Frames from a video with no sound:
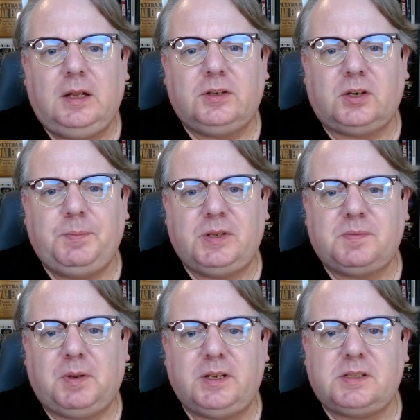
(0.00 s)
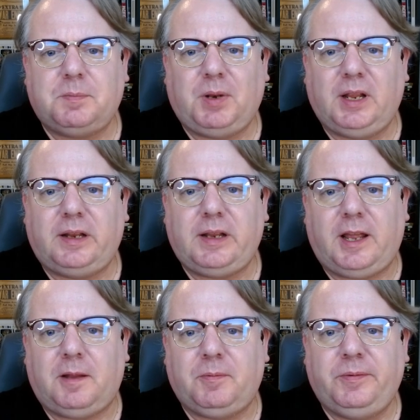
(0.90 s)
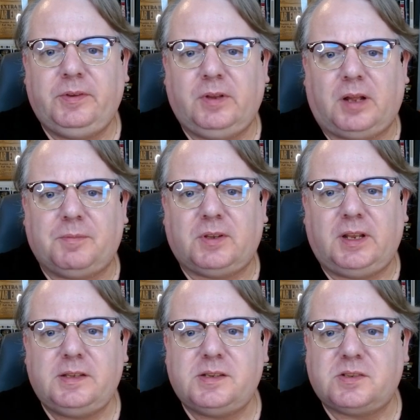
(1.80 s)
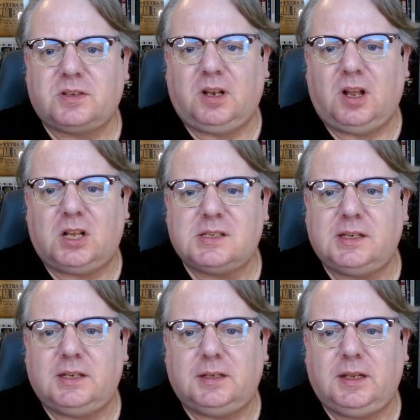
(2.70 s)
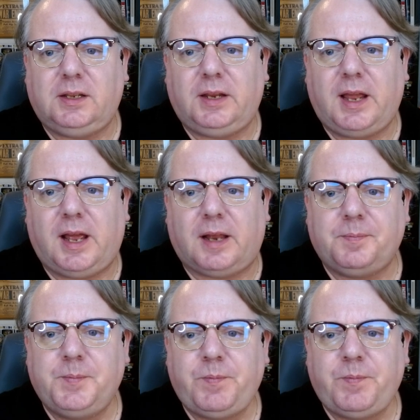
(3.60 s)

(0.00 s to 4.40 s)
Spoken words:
Tirpitz placed a planned obsolescence clause in the Act.